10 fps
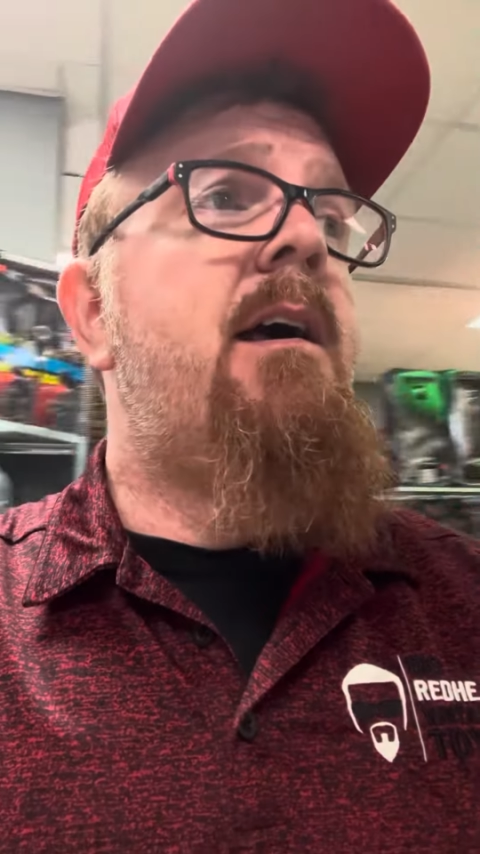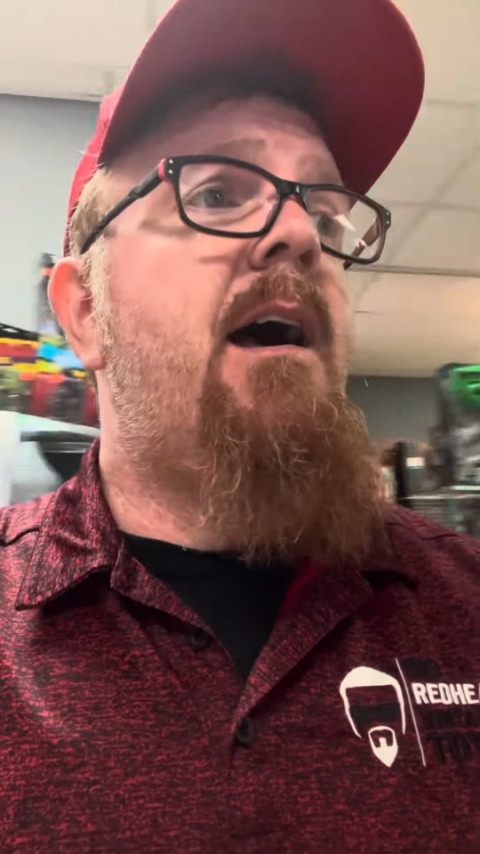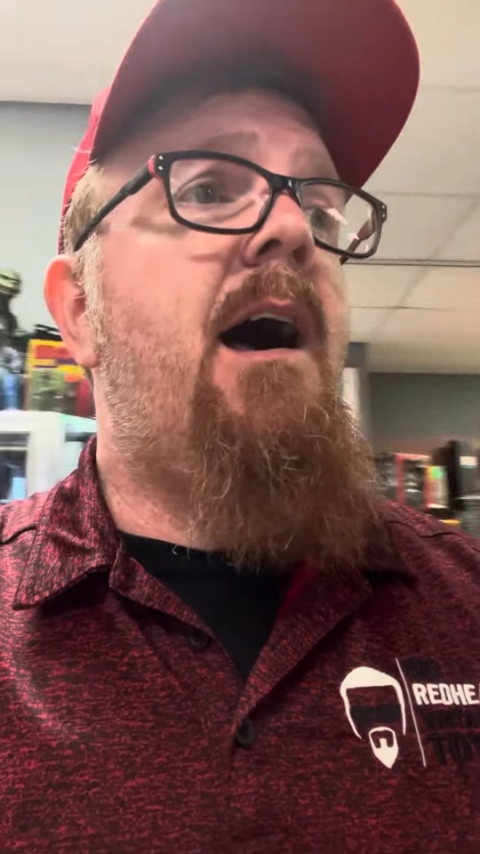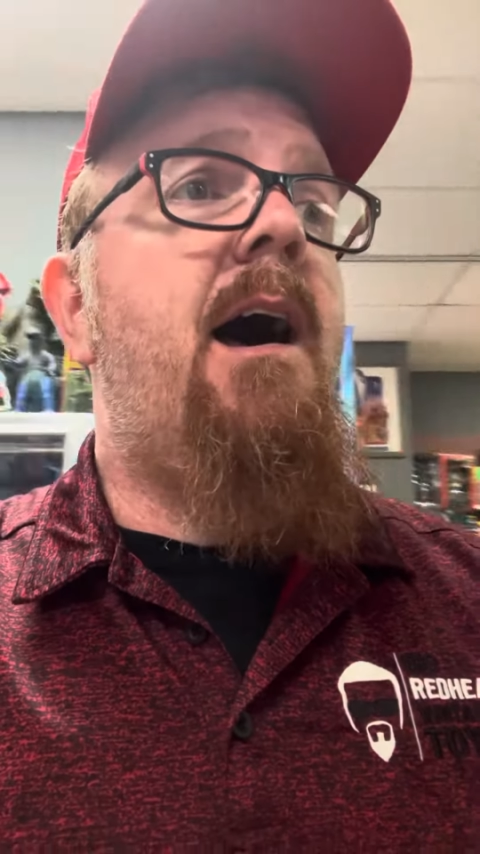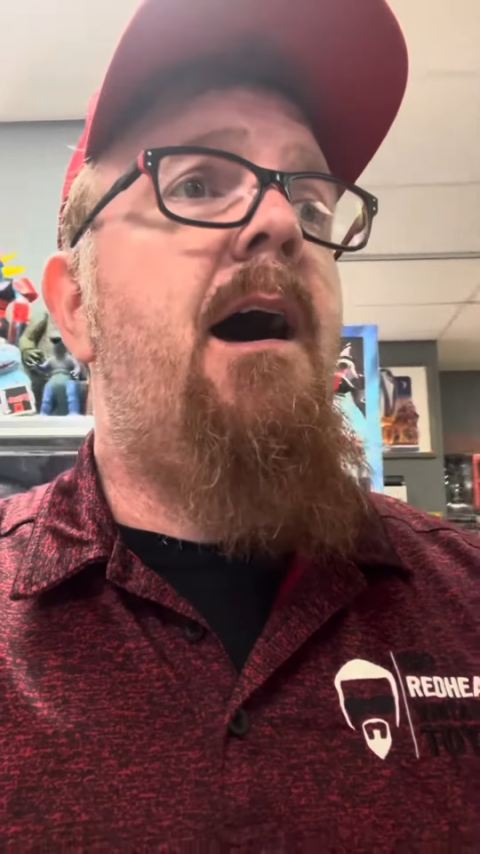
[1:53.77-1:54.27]

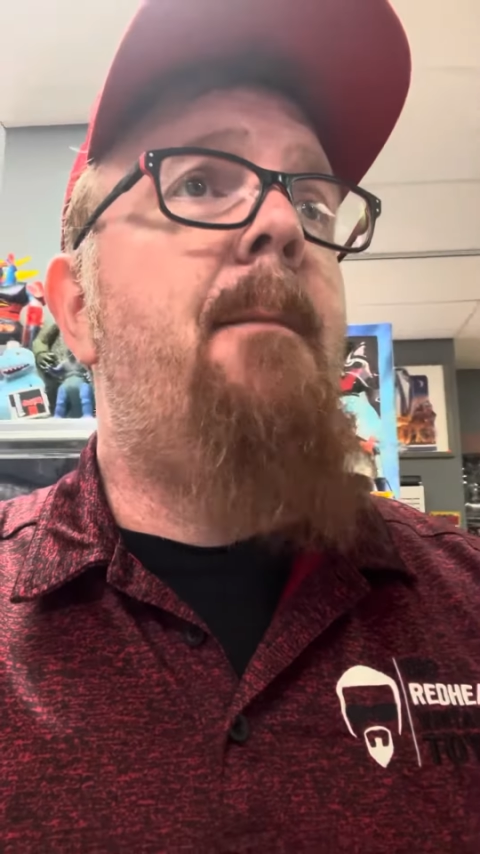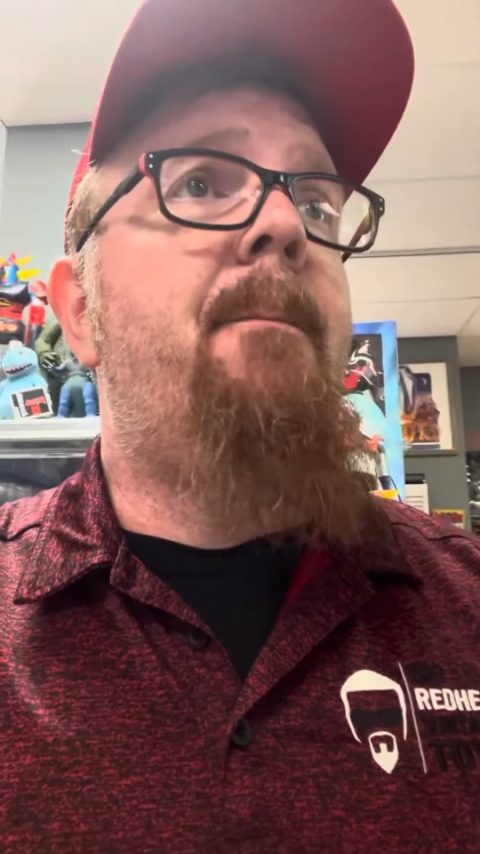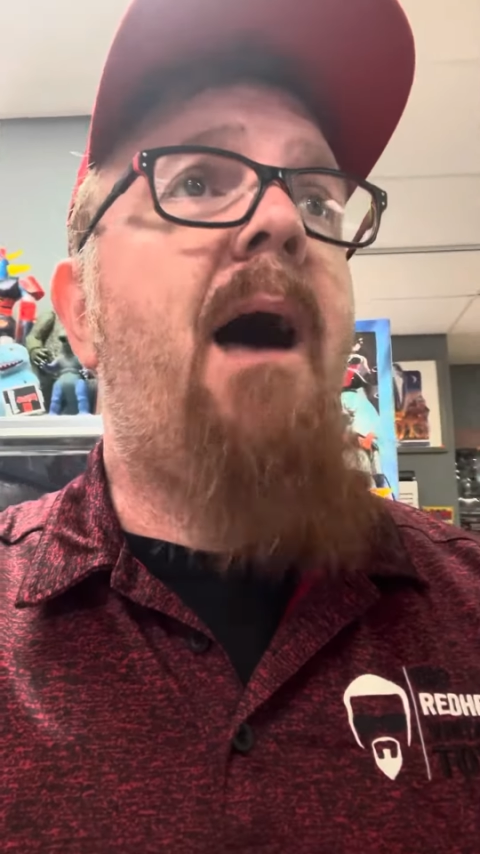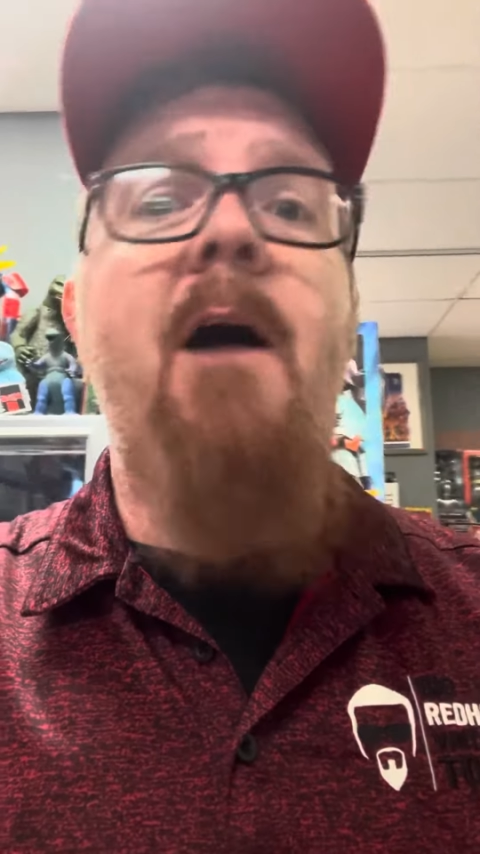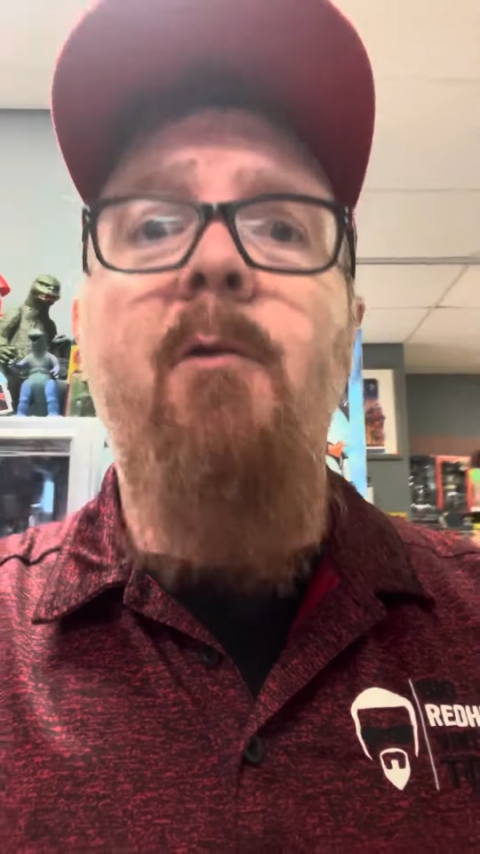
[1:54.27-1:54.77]

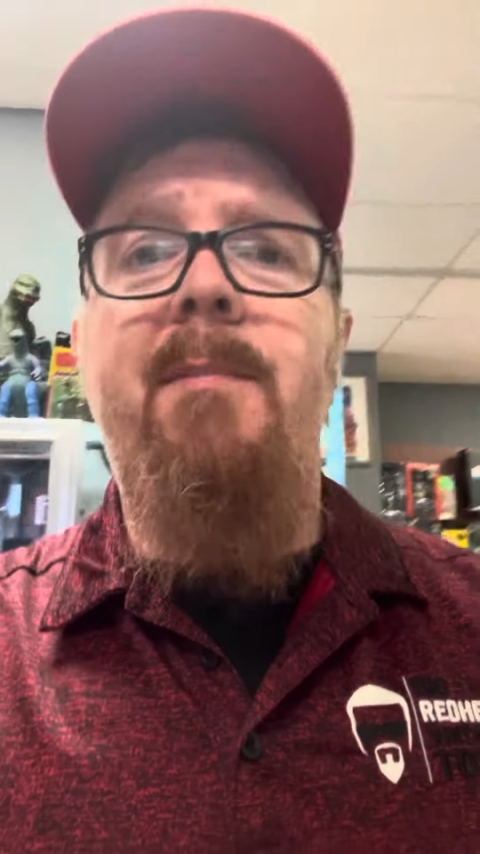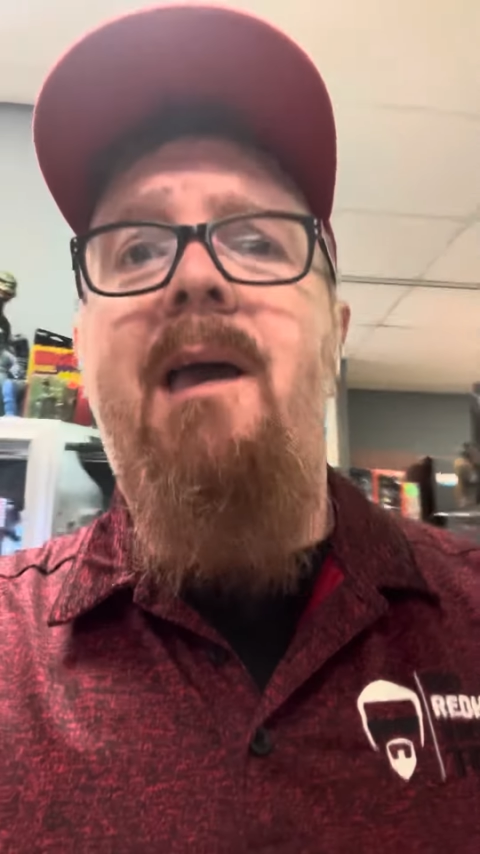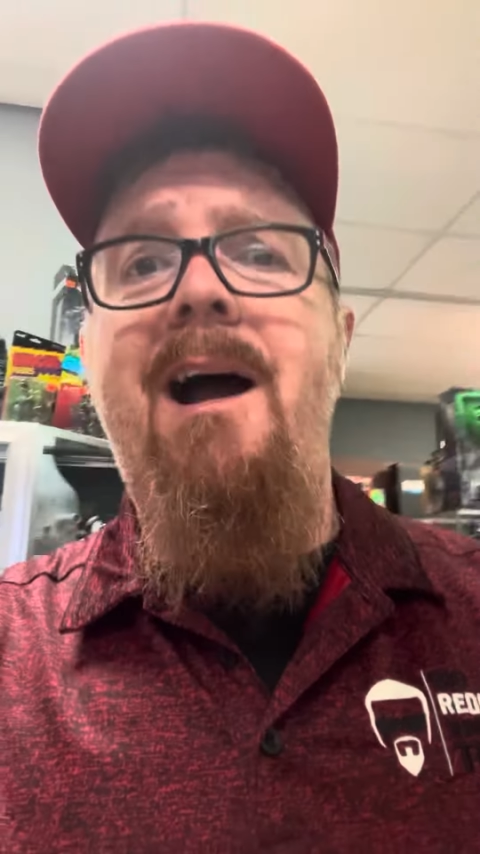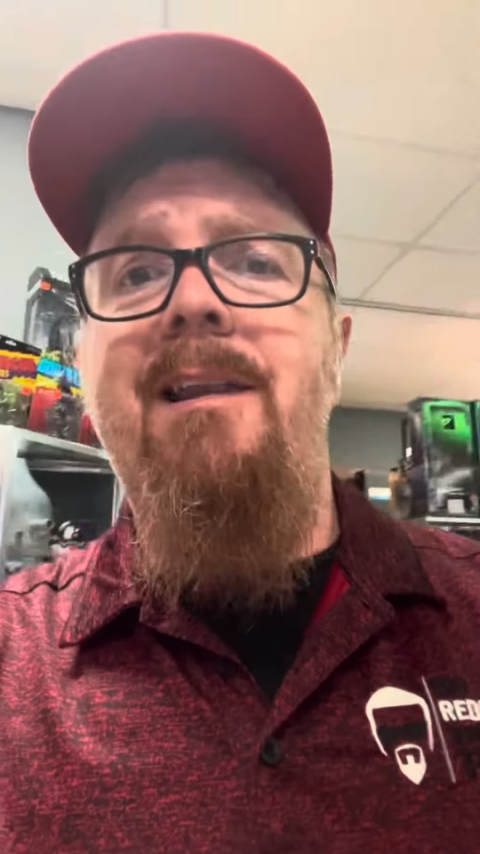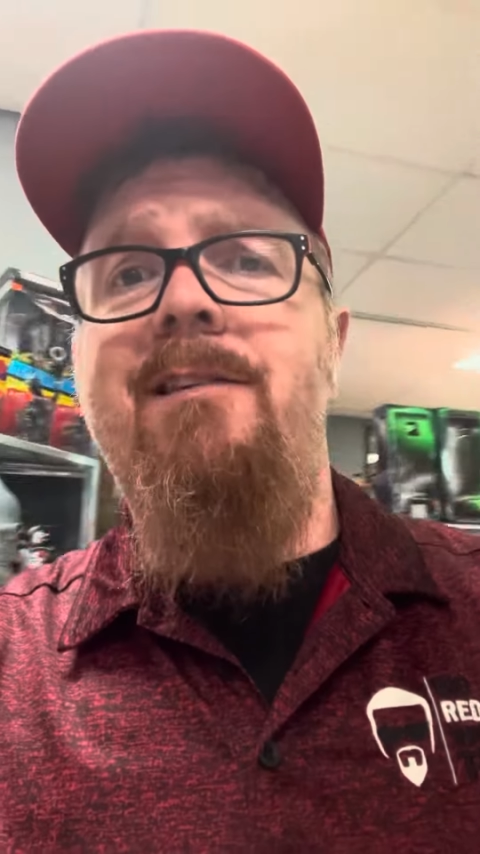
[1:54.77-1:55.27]
I will be out of